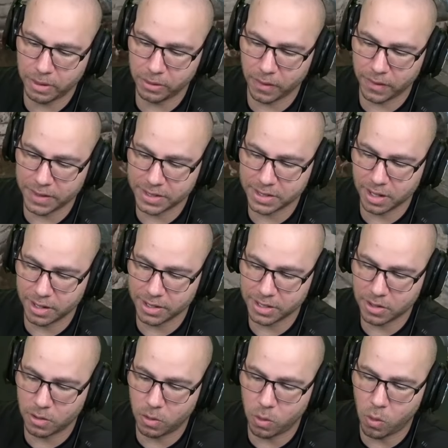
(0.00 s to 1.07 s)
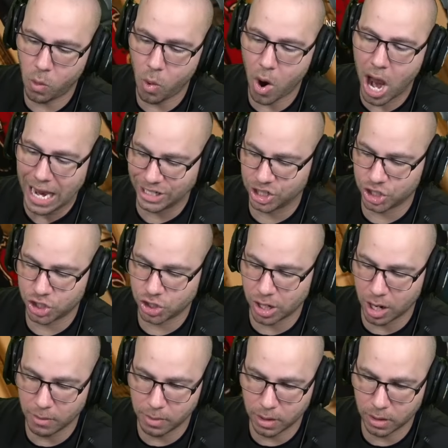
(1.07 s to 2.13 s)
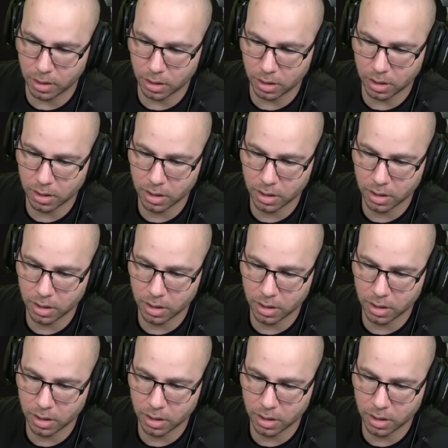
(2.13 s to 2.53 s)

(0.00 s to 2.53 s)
on this gun is questionable.